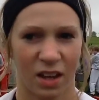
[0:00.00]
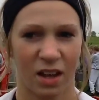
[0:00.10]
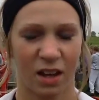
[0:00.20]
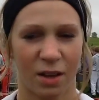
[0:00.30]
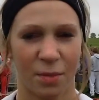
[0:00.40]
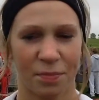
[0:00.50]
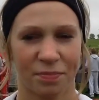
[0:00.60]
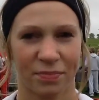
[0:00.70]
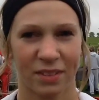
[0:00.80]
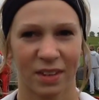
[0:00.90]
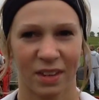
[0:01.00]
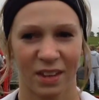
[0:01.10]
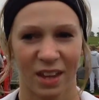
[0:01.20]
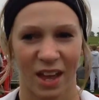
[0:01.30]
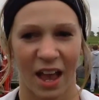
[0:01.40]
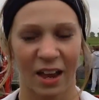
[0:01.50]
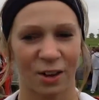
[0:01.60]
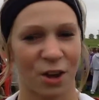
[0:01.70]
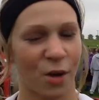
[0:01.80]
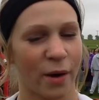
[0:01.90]
I
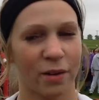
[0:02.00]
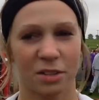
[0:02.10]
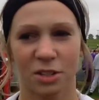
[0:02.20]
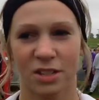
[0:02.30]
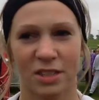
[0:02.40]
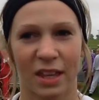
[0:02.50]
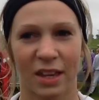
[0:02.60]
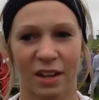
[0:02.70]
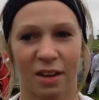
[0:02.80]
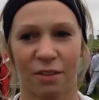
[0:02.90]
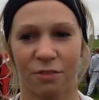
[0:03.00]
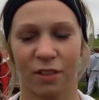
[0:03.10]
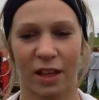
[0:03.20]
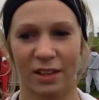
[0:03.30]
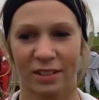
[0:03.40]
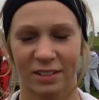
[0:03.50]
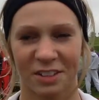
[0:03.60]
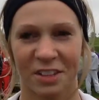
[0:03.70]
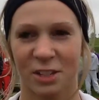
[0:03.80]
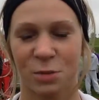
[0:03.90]
don't know. I was just thinking of, like,
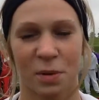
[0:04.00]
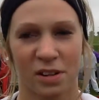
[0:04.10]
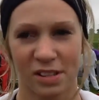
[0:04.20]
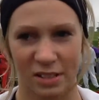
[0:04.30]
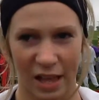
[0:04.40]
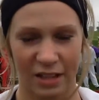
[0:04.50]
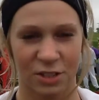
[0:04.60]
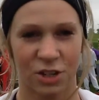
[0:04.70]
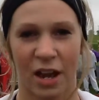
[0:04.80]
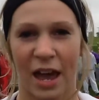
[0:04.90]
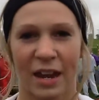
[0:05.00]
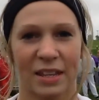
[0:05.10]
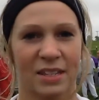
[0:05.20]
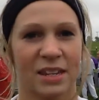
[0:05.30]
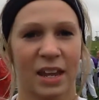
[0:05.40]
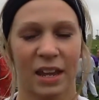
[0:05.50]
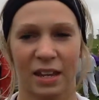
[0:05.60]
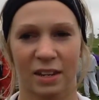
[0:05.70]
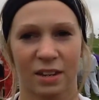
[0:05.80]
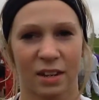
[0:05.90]
the experience last year I had at state
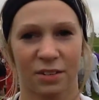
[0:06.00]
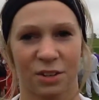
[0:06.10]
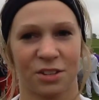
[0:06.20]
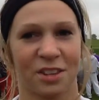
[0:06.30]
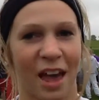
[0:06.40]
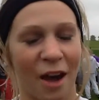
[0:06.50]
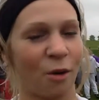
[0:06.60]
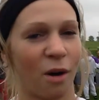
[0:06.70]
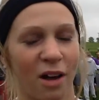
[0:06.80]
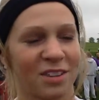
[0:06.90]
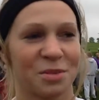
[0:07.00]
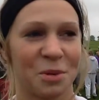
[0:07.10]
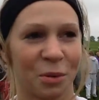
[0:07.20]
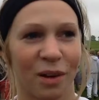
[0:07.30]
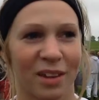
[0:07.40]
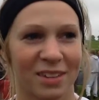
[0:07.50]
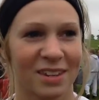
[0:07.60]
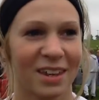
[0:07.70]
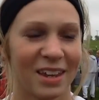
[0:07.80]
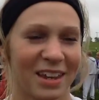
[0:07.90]
and just how awesome it
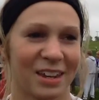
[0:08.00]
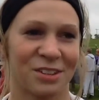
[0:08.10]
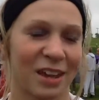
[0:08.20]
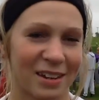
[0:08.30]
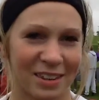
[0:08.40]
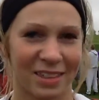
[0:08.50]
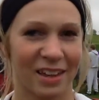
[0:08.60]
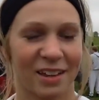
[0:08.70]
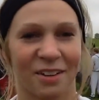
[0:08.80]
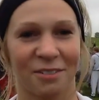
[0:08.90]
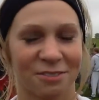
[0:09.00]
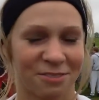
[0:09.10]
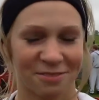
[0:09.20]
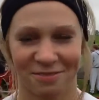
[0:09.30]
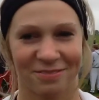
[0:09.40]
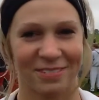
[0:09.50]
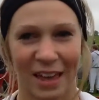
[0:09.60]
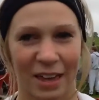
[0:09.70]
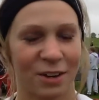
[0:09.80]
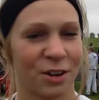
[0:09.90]
was. I just had to think of,
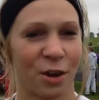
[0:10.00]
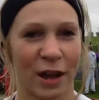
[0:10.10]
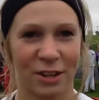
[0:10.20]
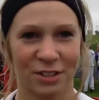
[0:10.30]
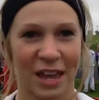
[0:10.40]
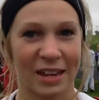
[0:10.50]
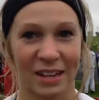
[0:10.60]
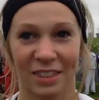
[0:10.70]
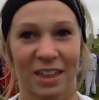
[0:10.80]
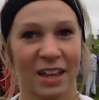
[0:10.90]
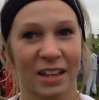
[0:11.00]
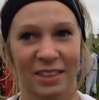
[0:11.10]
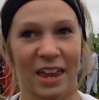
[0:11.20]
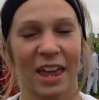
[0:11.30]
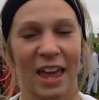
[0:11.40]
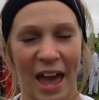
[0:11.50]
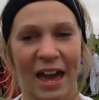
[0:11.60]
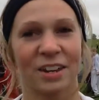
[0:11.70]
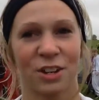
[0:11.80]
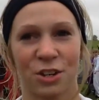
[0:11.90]
I don't know, I just had to think that I
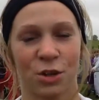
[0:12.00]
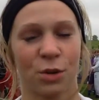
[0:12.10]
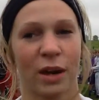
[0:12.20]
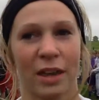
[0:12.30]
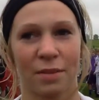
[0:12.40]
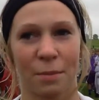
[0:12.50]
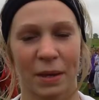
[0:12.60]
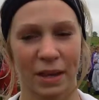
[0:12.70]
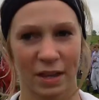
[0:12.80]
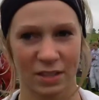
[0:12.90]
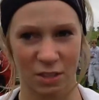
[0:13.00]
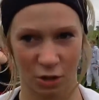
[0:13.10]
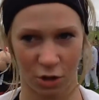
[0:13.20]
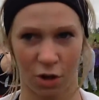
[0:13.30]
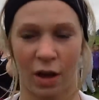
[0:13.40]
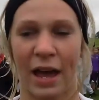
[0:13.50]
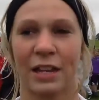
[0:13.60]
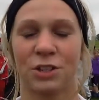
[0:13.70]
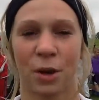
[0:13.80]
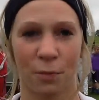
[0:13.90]
had to do it because the girl
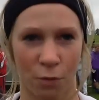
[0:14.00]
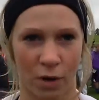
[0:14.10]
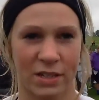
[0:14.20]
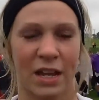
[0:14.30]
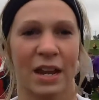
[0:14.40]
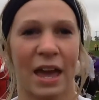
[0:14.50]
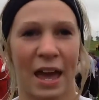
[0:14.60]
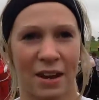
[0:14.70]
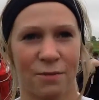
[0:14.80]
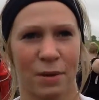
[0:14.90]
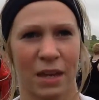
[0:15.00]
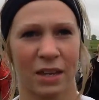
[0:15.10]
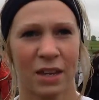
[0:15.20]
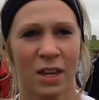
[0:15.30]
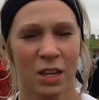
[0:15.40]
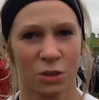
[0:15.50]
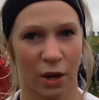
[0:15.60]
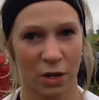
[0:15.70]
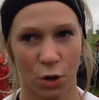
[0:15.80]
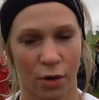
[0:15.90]
had jumped 410 ahead of me, so
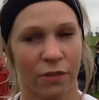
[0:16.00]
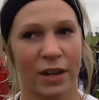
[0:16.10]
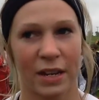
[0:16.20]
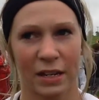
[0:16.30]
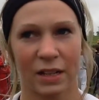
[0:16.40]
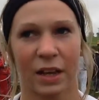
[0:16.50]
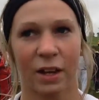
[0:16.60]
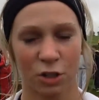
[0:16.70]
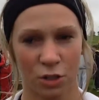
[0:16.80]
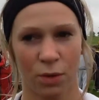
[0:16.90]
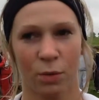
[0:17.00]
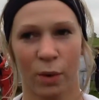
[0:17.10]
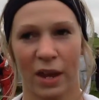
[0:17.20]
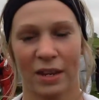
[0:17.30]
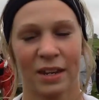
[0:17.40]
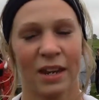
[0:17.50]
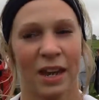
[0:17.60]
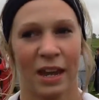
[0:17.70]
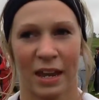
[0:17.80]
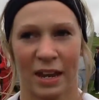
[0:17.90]
I knew if I didn't clear it, she would win,
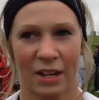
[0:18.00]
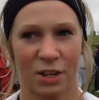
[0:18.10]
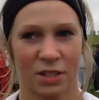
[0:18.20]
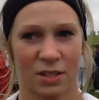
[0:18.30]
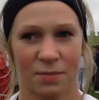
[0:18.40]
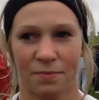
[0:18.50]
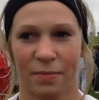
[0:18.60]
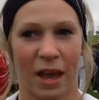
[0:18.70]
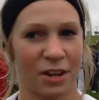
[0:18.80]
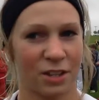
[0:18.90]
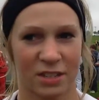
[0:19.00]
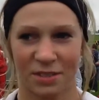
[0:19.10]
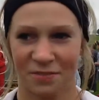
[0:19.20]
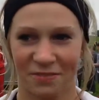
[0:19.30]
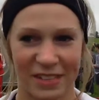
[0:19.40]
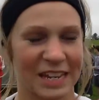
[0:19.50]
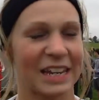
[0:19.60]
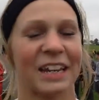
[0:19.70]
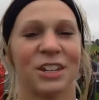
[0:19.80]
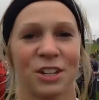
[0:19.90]
and I just
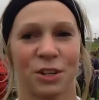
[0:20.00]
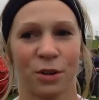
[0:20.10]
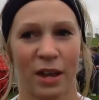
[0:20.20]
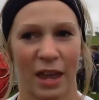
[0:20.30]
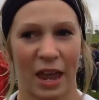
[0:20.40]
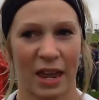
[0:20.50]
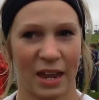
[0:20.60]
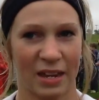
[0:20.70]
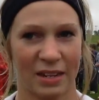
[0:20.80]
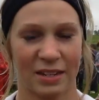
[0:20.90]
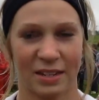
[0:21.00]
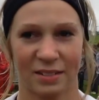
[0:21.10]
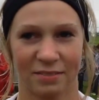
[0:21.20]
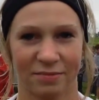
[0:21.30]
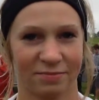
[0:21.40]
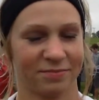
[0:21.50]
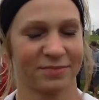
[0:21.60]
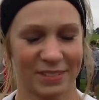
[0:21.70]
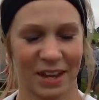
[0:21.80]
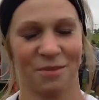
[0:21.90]
needed to do it, and
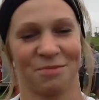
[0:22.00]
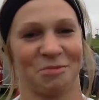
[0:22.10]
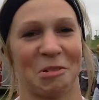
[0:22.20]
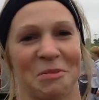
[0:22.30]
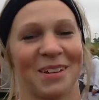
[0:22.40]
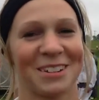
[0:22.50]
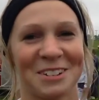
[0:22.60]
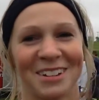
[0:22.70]
yep, pretty much.